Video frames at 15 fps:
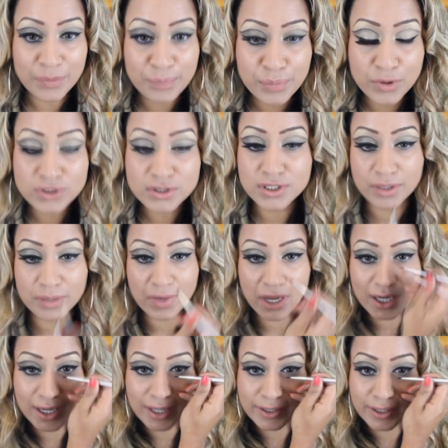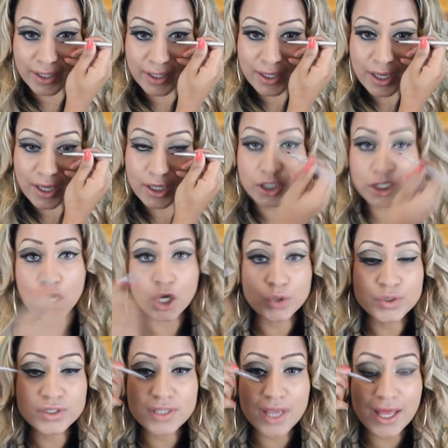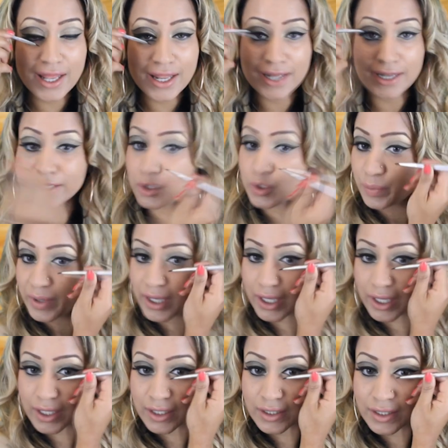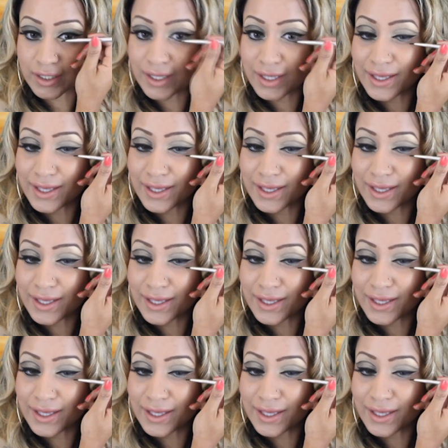bottom eyeliner goes a little bit in,